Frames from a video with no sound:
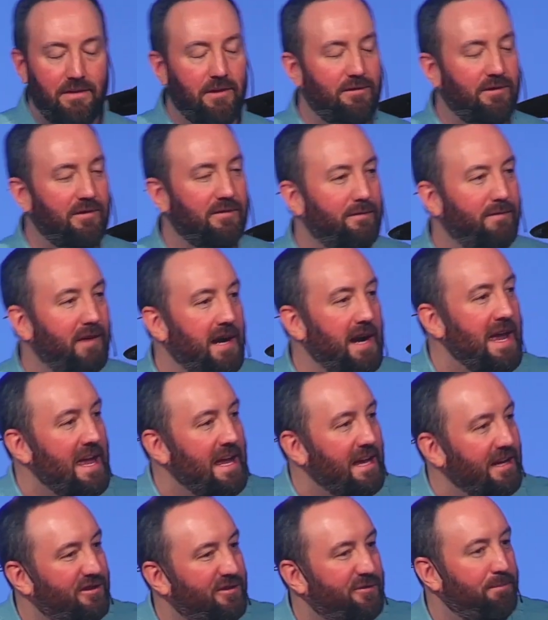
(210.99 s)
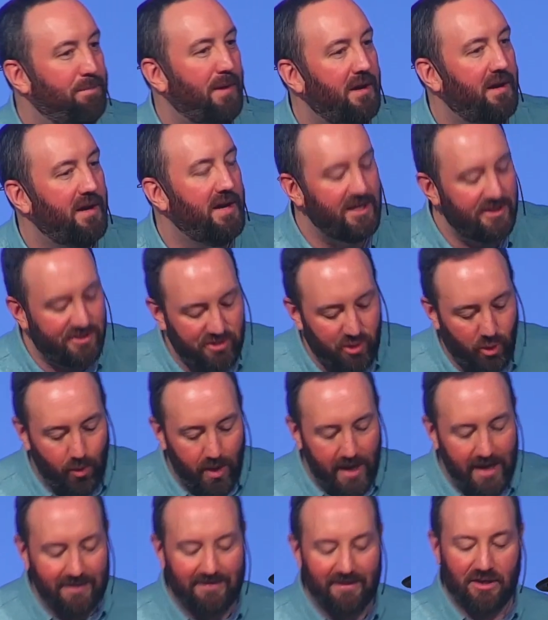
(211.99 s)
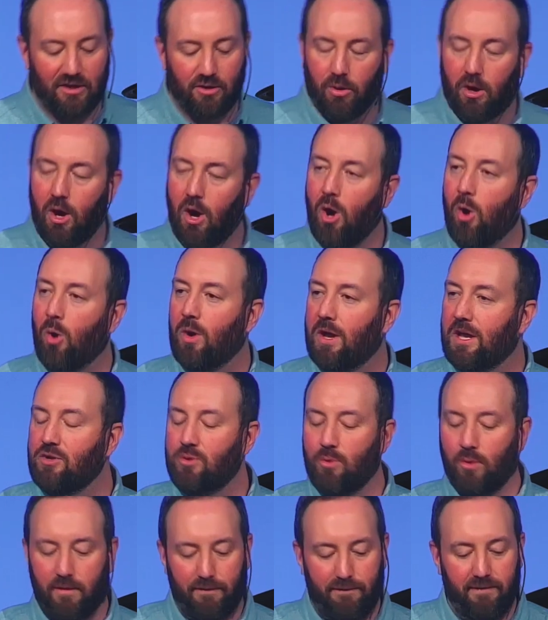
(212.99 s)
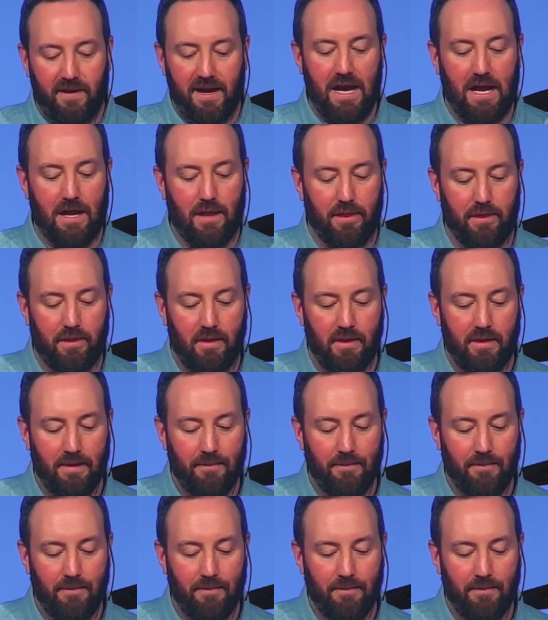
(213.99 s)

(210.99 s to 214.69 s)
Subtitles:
this is a very experiential way to grow in your faith.